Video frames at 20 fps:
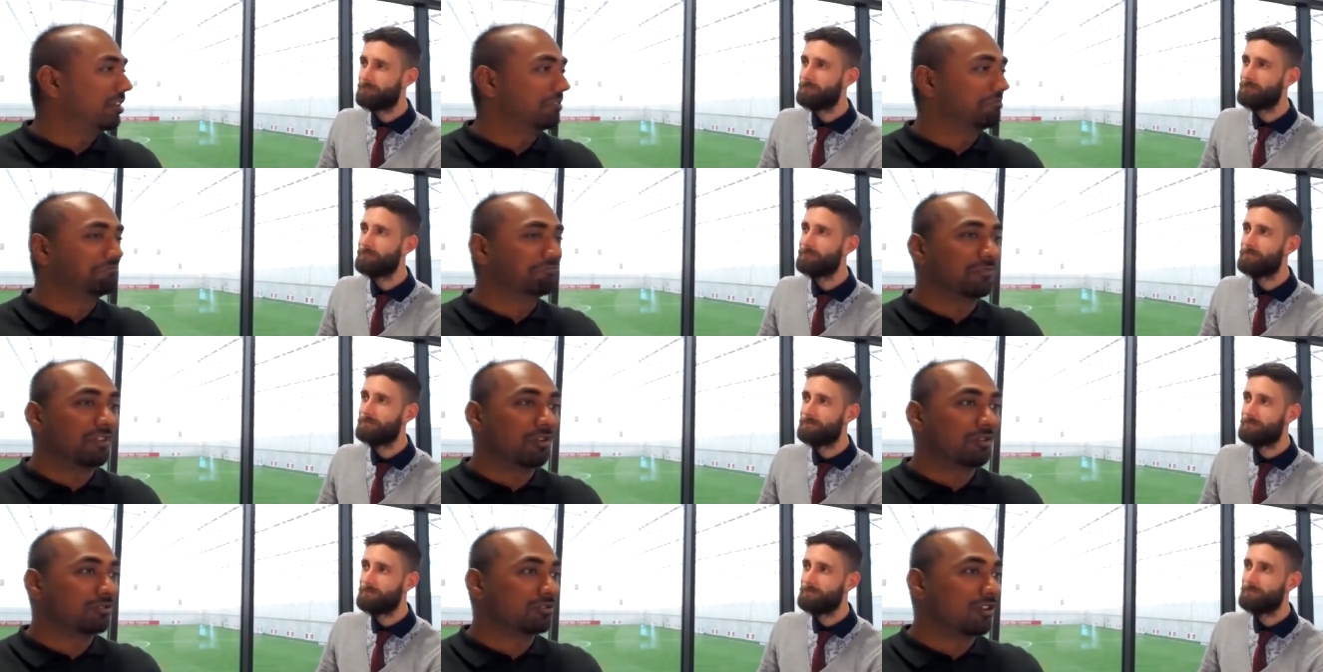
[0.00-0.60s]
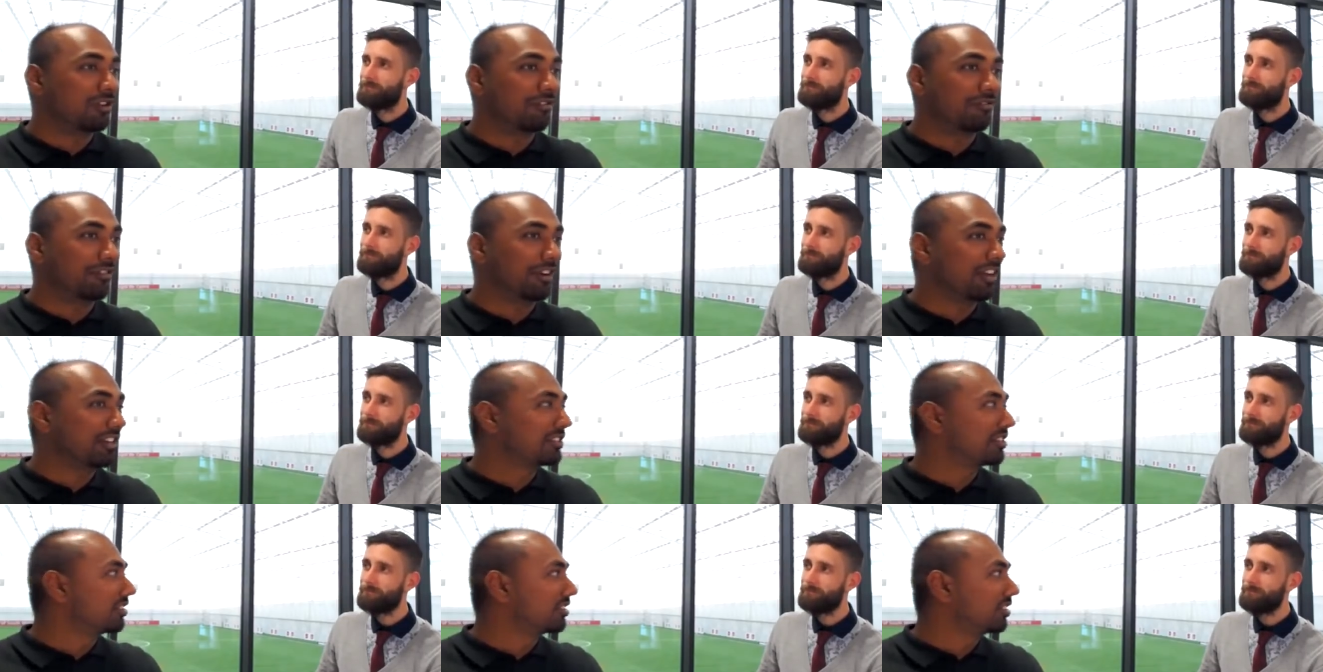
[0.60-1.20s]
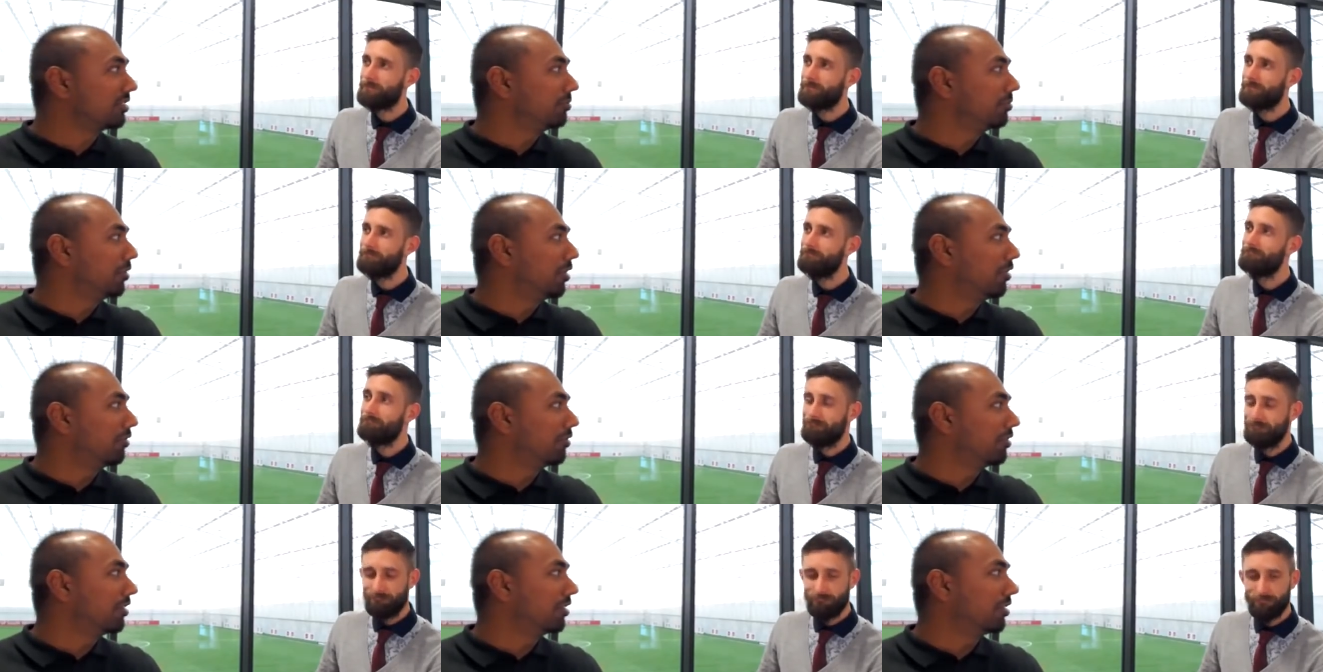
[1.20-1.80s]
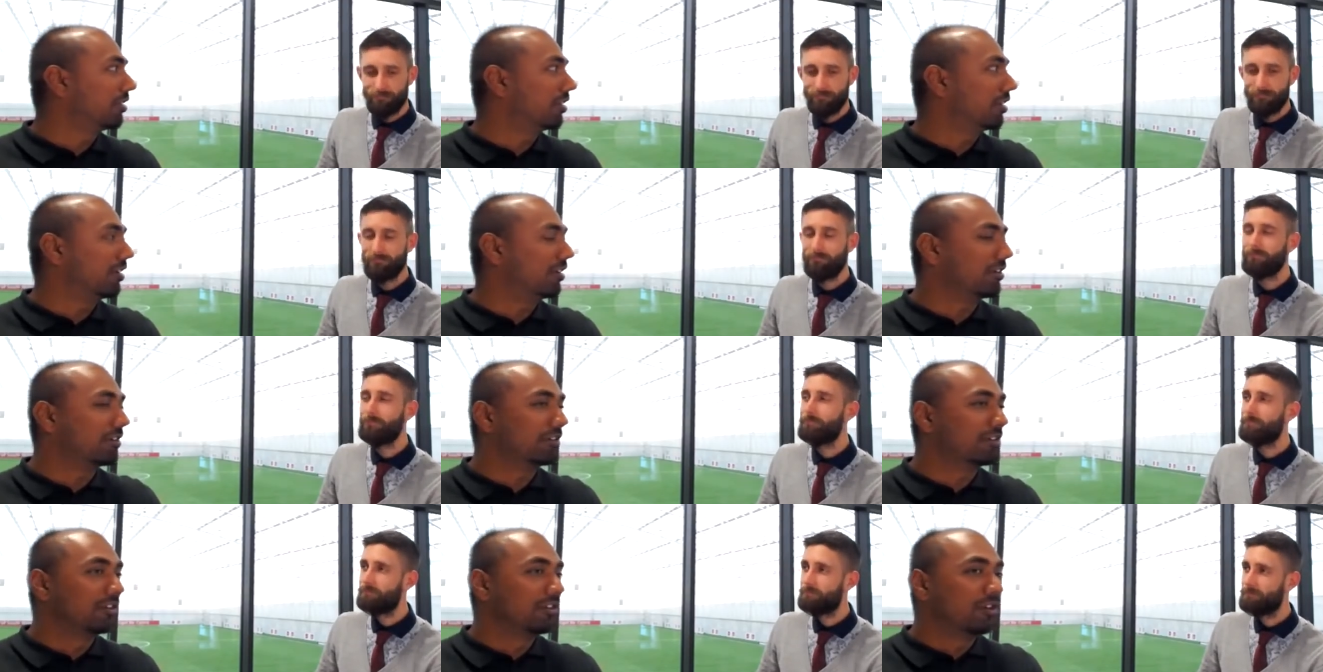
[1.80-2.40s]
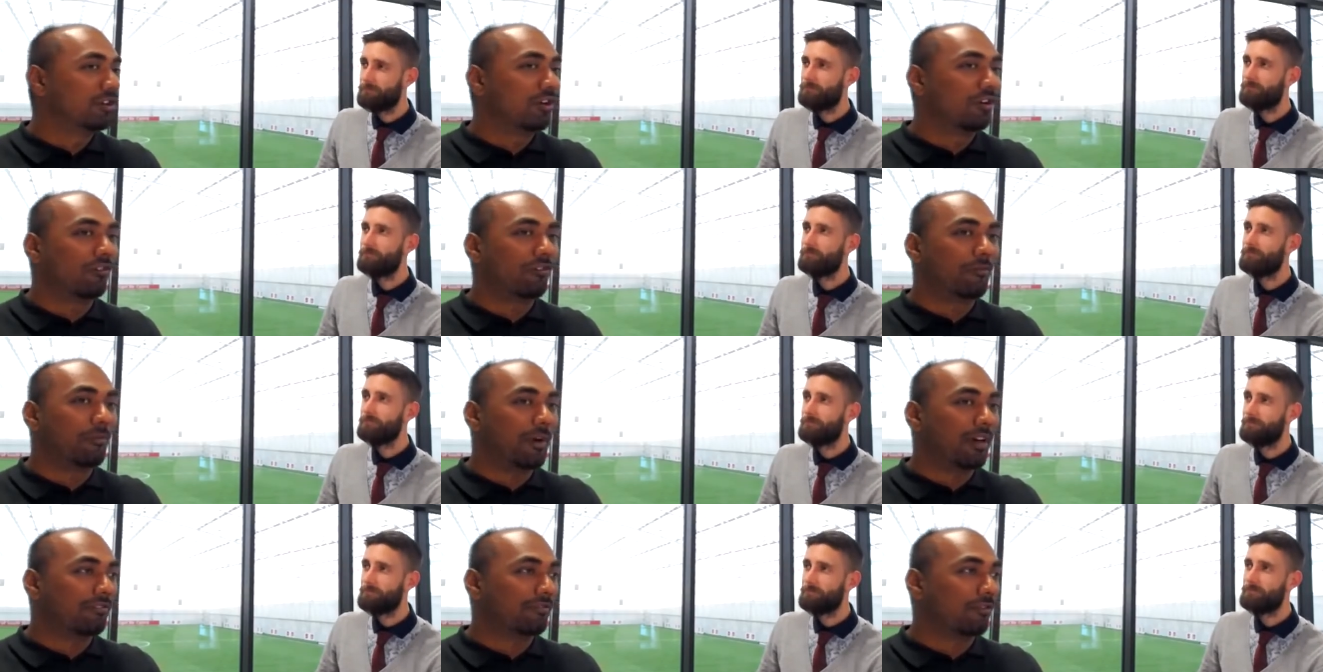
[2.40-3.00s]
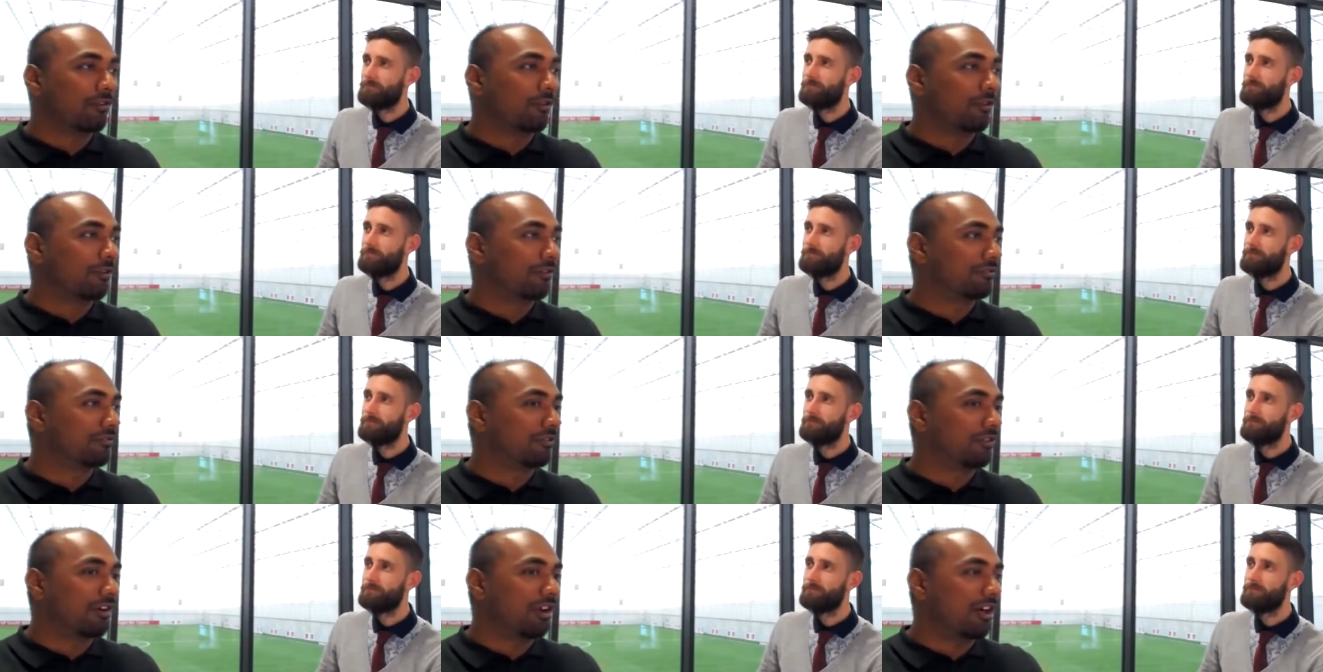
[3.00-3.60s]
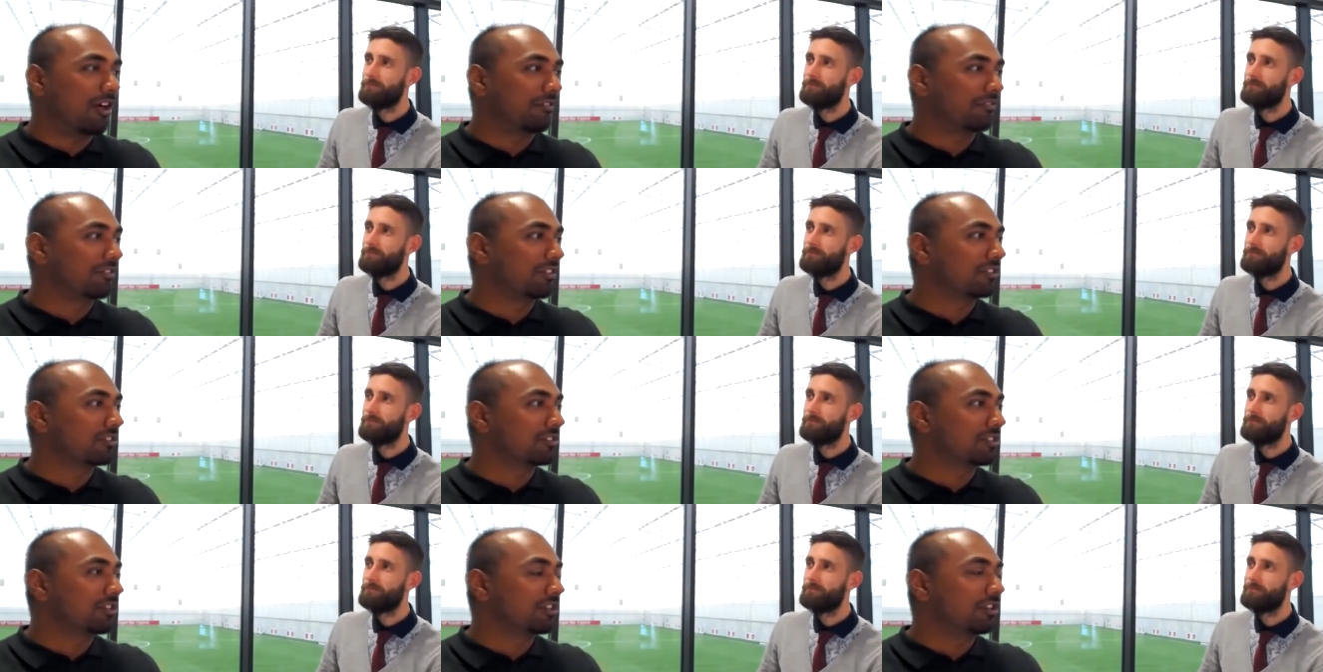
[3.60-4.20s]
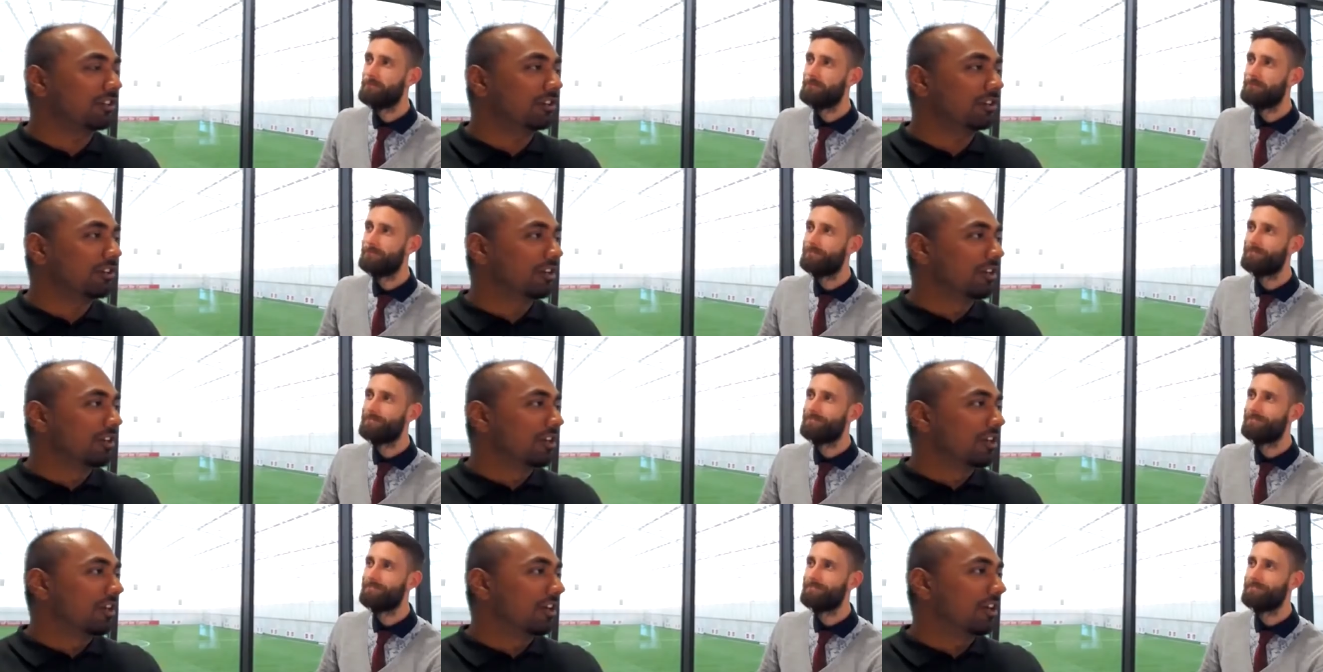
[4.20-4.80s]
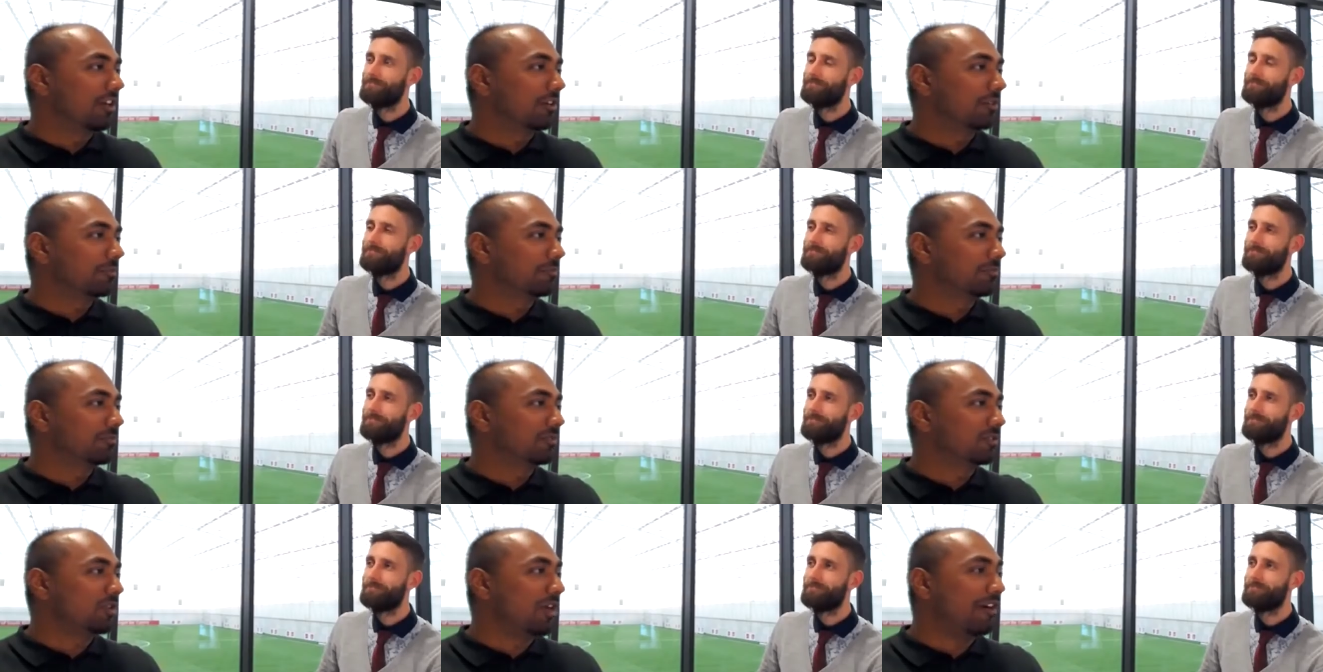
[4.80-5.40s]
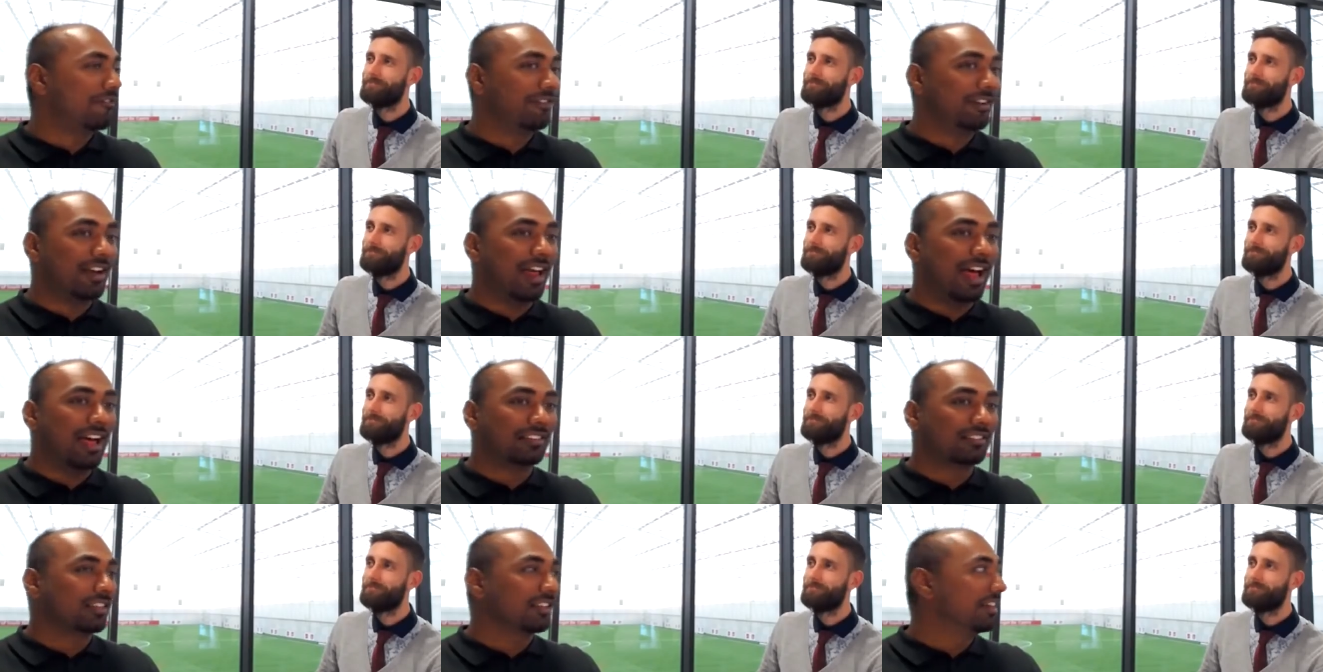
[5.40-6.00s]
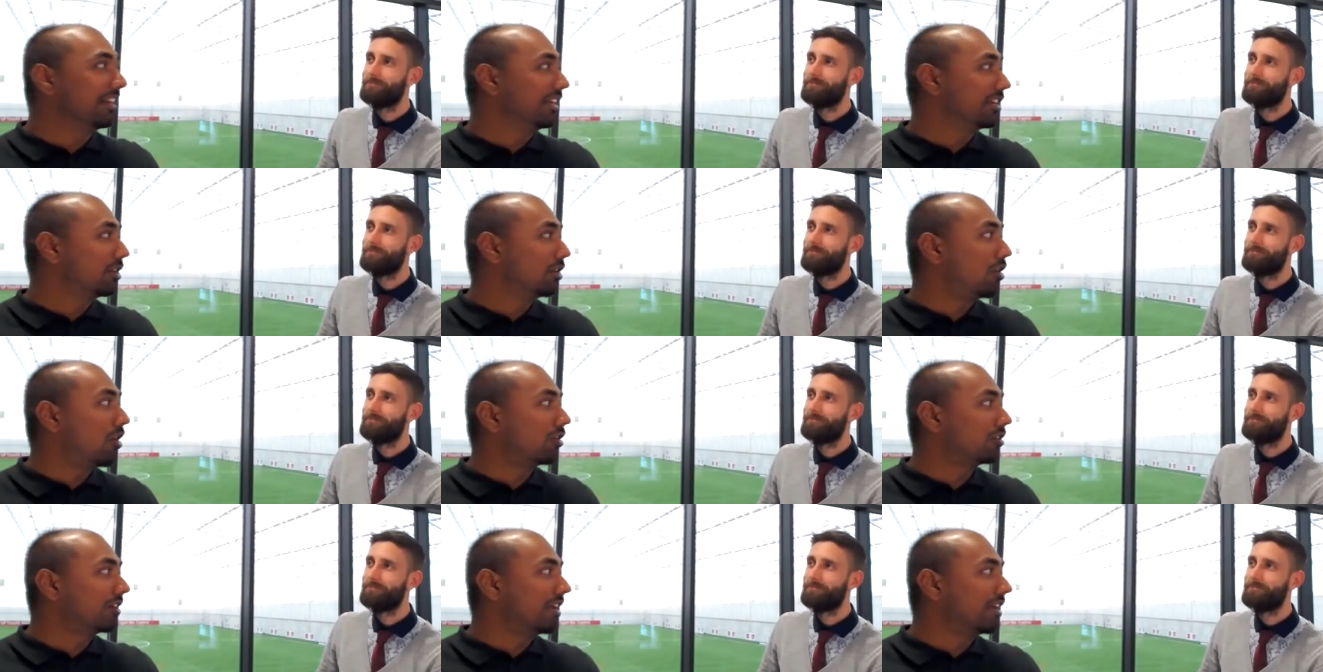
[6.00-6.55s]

Speaker 1: um, no sort of racism over uh, over my four four and a half years here. Um, so I haven't had the need to